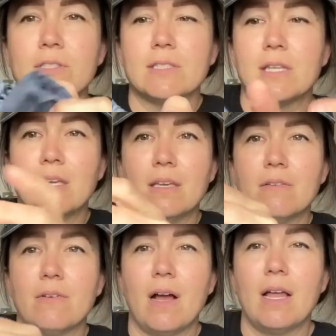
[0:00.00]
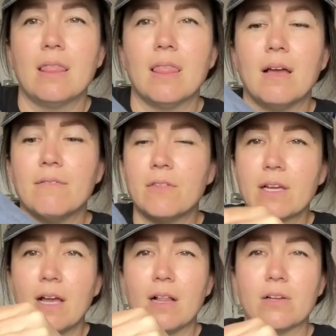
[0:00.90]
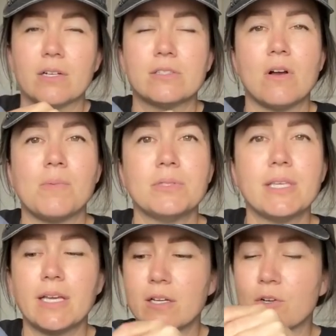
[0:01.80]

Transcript: sleeve. I love the color. It's almost like a